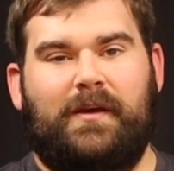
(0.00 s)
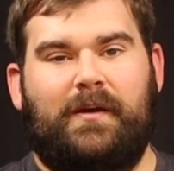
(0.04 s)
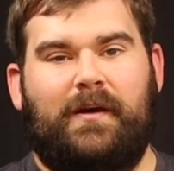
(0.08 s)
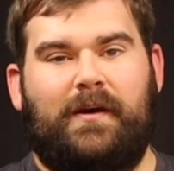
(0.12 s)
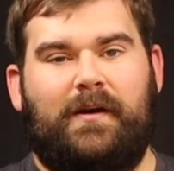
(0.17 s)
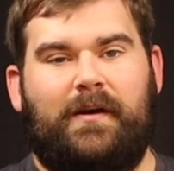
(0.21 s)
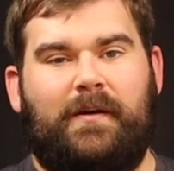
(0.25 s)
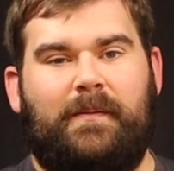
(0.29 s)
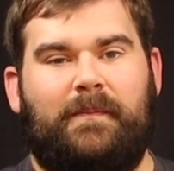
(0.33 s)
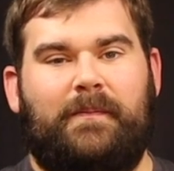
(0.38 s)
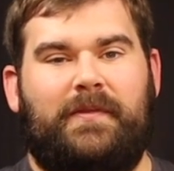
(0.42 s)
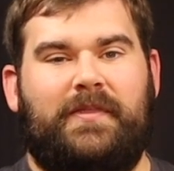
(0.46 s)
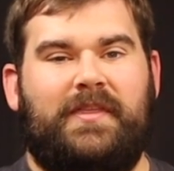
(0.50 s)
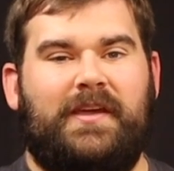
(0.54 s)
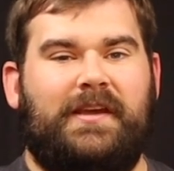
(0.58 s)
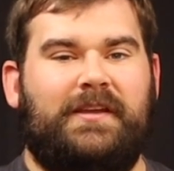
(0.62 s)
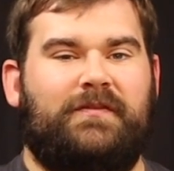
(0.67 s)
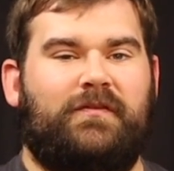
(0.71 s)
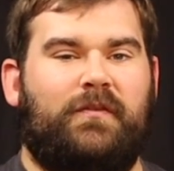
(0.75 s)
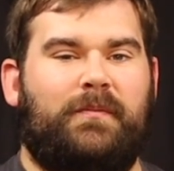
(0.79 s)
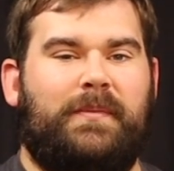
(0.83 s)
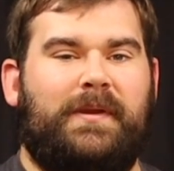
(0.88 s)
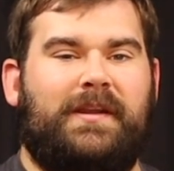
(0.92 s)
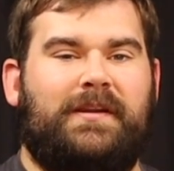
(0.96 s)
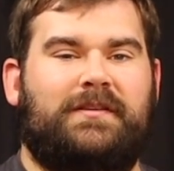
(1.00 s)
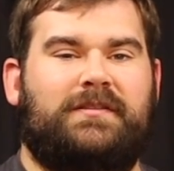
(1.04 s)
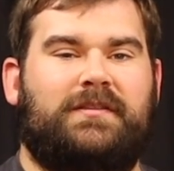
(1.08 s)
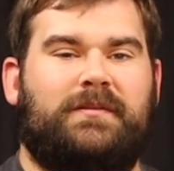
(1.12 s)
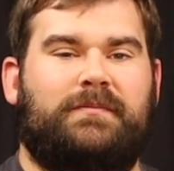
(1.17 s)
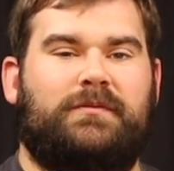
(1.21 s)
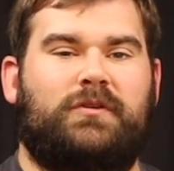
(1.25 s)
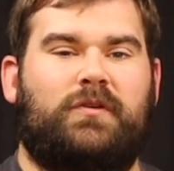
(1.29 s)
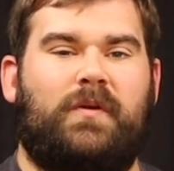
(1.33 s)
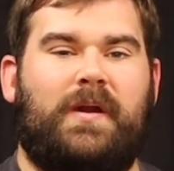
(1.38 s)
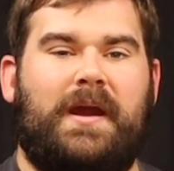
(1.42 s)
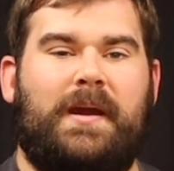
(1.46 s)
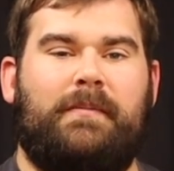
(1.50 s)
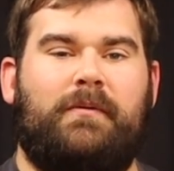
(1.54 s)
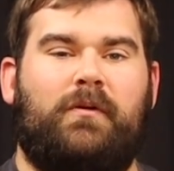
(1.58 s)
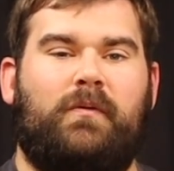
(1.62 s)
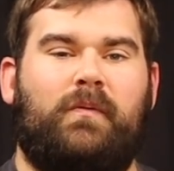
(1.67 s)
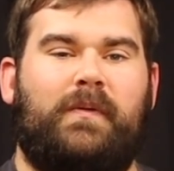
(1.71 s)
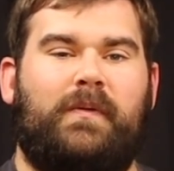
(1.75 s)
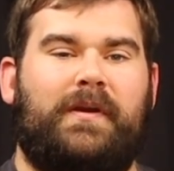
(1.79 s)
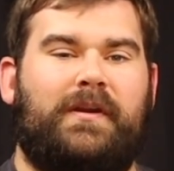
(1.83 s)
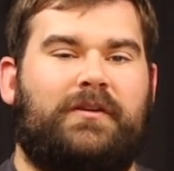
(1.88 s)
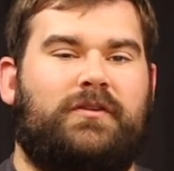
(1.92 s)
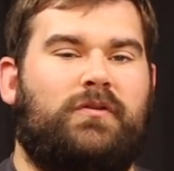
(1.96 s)
Thanks for being a subscriber.
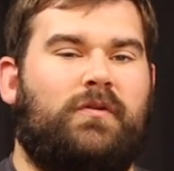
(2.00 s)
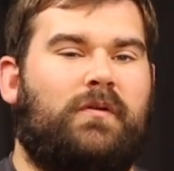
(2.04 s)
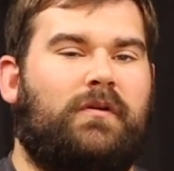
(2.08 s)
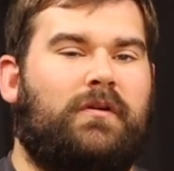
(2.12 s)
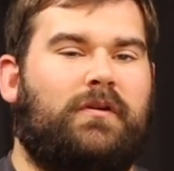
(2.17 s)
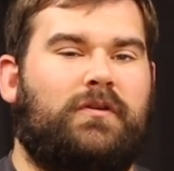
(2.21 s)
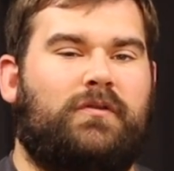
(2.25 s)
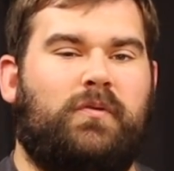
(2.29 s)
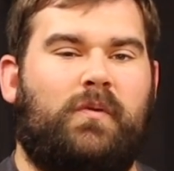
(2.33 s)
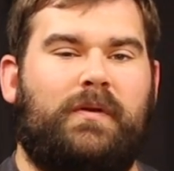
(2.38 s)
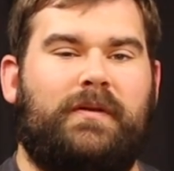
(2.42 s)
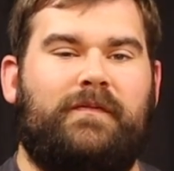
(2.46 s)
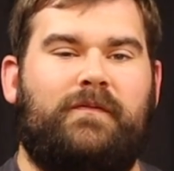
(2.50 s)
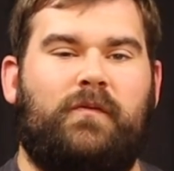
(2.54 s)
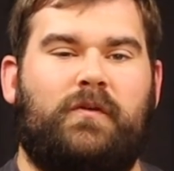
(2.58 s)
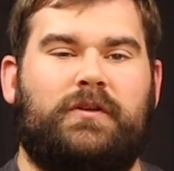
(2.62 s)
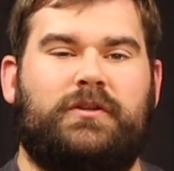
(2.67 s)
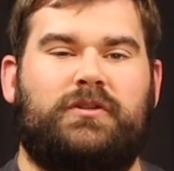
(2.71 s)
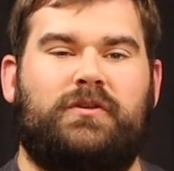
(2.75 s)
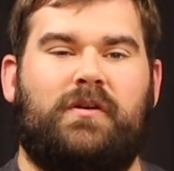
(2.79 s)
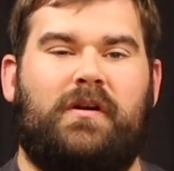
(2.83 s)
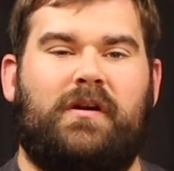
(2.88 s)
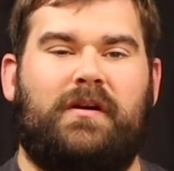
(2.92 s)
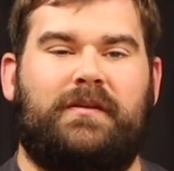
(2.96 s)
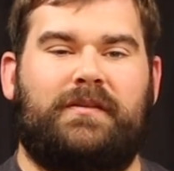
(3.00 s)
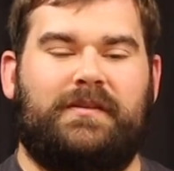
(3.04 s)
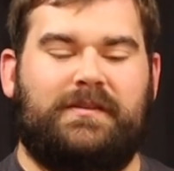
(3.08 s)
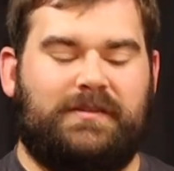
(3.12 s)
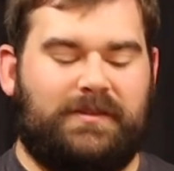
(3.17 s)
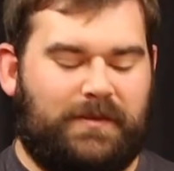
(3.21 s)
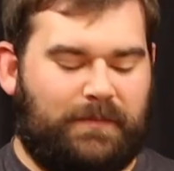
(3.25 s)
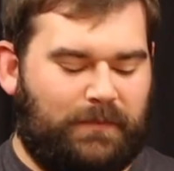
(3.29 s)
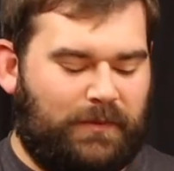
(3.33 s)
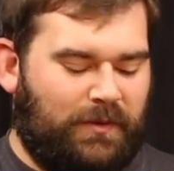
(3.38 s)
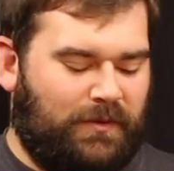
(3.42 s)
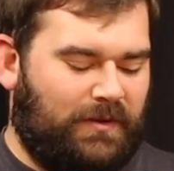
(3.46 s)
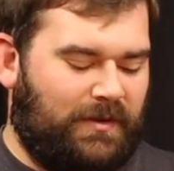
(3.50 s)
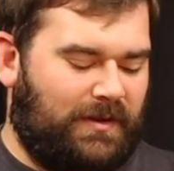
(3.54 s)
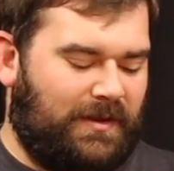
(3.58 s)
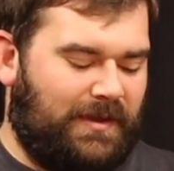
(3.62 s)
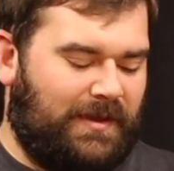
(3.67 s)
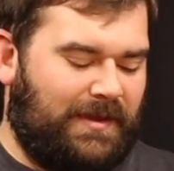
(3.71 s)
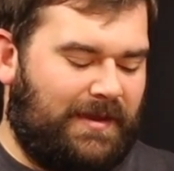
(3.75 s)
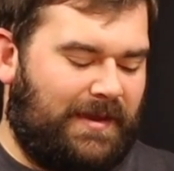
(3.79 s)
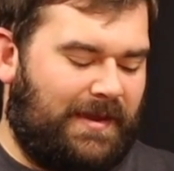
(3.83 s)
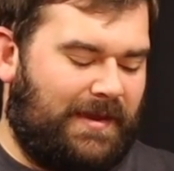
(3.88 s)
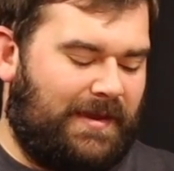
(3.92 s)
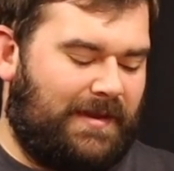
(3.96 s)
We are 224 strong in this
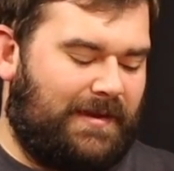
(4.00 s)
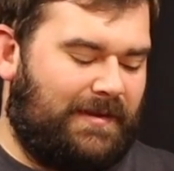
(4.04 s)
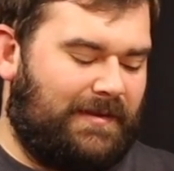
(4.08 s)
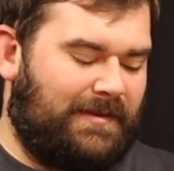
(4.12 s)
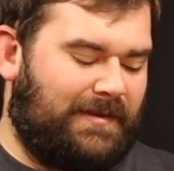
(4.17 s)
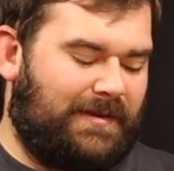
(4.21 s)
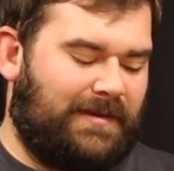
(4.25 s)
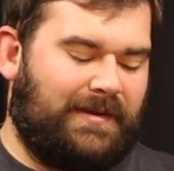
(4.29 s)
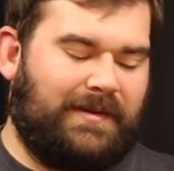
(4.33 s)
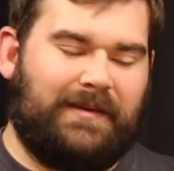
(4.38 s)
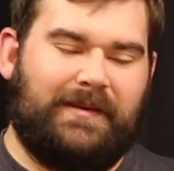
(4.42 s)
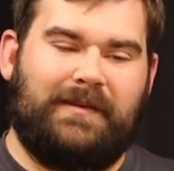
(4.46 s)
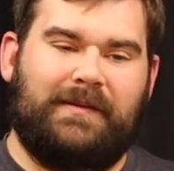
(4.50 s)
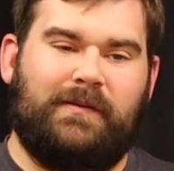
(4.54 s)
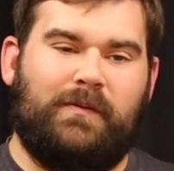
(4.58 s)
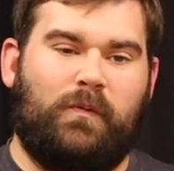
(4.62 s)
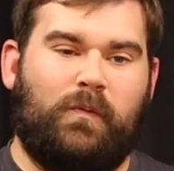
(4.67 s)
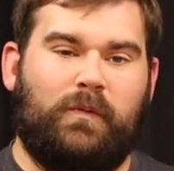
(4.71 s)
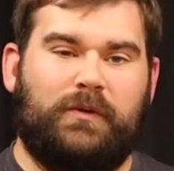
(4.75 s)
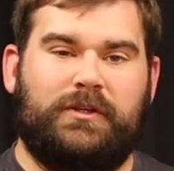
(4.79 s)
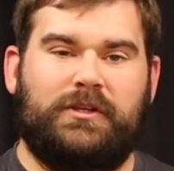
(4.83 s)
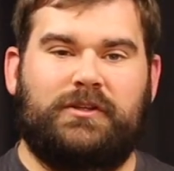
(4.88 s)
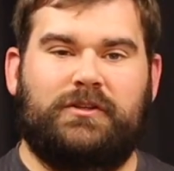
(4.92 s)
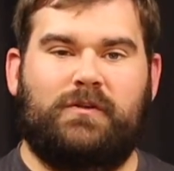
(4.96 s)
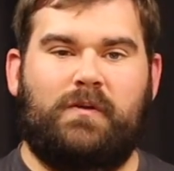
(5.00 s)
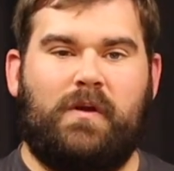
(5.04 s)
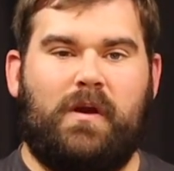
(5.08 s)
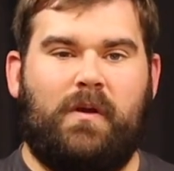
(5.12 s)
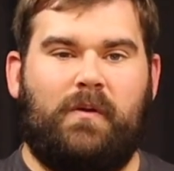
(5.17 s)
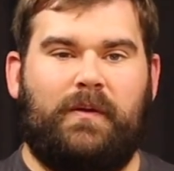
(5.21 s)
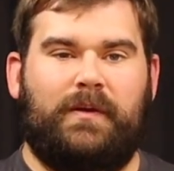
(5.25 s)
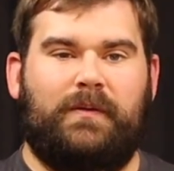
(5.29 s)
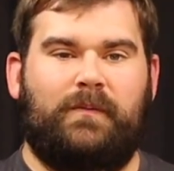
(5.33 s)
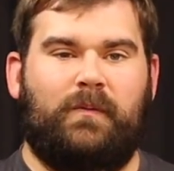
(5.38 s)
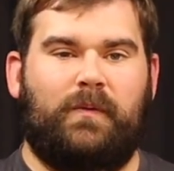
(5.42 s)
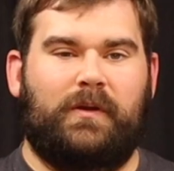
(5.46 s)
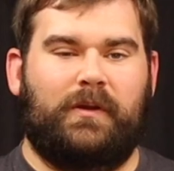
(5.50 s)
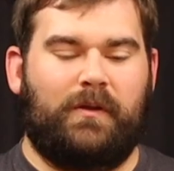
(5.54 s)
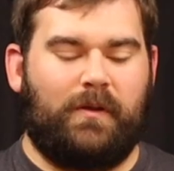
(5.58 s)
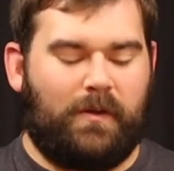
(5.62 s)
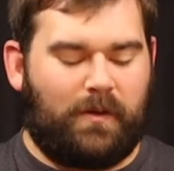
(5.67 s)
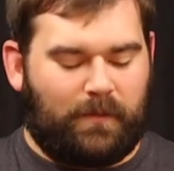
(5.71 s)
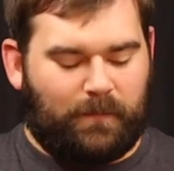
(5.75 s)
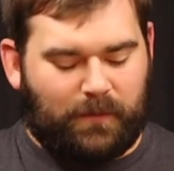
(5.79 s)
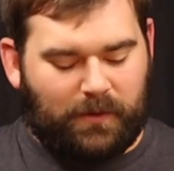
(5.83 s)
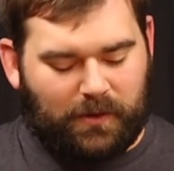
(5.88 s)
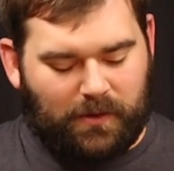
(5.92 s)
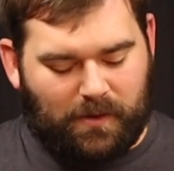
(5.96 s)
community, and we're just growing. We're
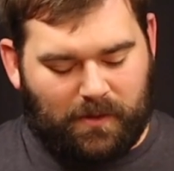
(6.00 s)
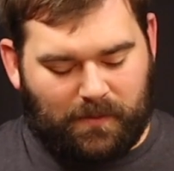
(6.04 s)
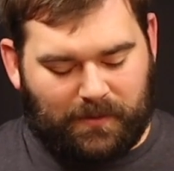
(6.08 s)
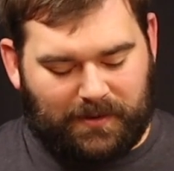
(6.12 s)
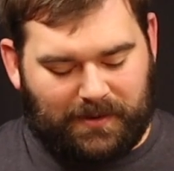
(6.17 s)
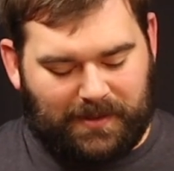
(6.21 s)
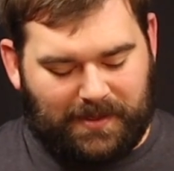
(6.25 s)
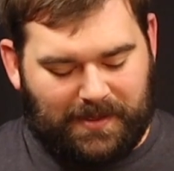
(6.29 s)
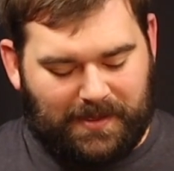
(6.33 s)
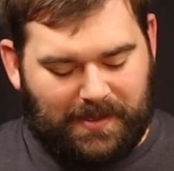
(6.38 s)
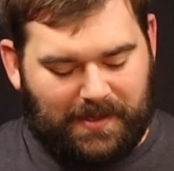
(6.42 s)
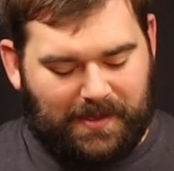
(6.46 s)
growing.